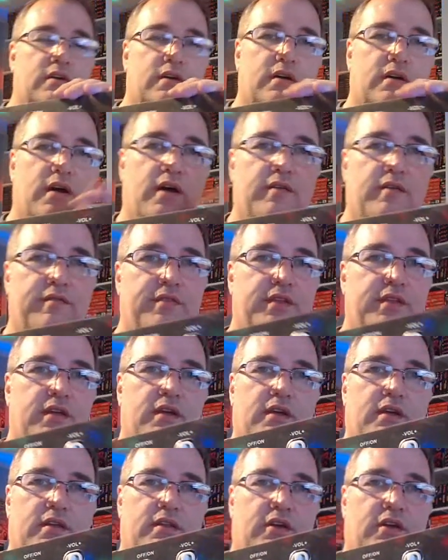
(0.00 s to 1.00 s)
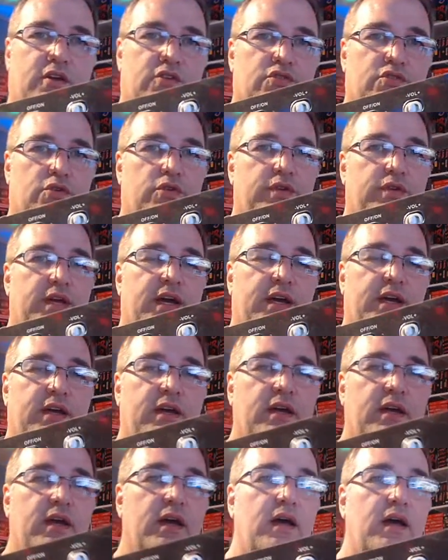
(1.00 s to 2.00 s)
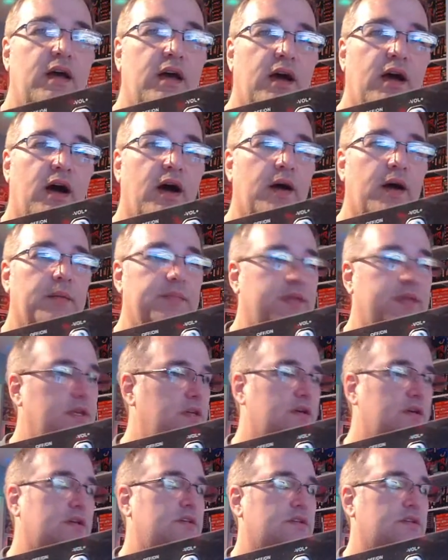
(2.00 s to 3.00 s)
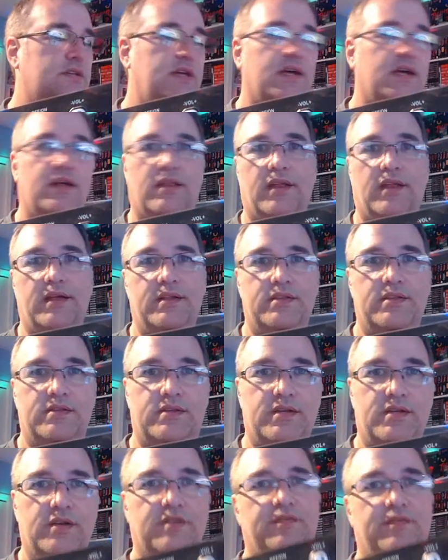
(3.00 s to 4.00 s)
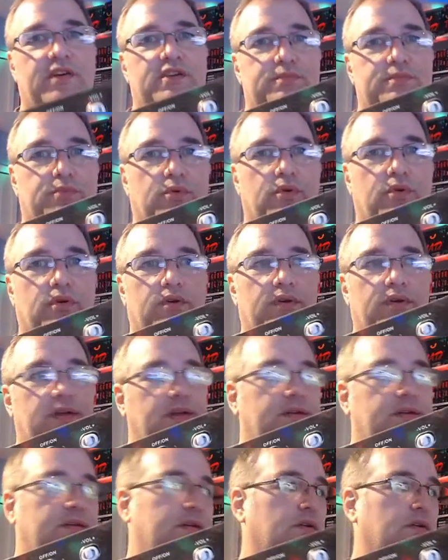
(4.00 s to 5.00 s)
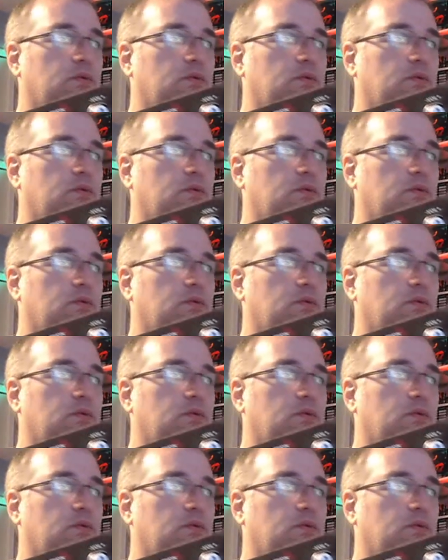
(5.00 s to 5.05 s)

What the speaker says: of the control deck. Then you can just get Glenn's interface board and it'll